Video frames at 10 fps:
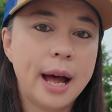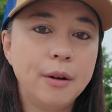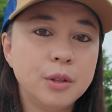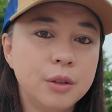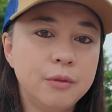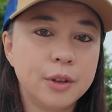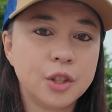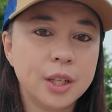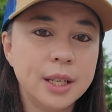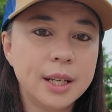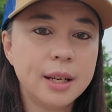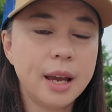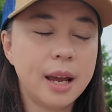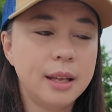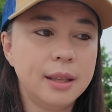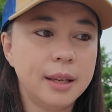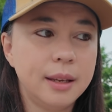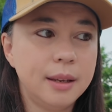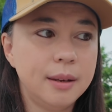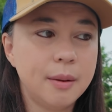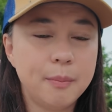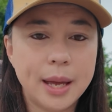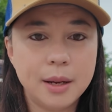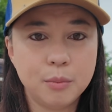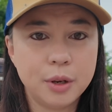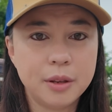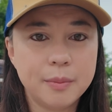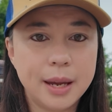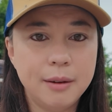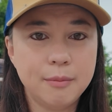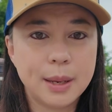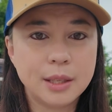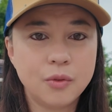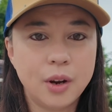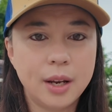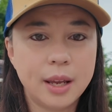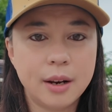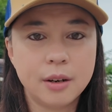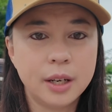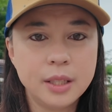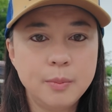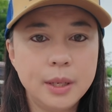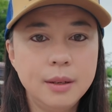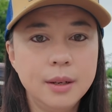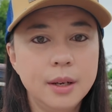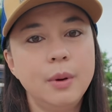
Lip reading: out to Virginia and then met up with my best friend and her husband.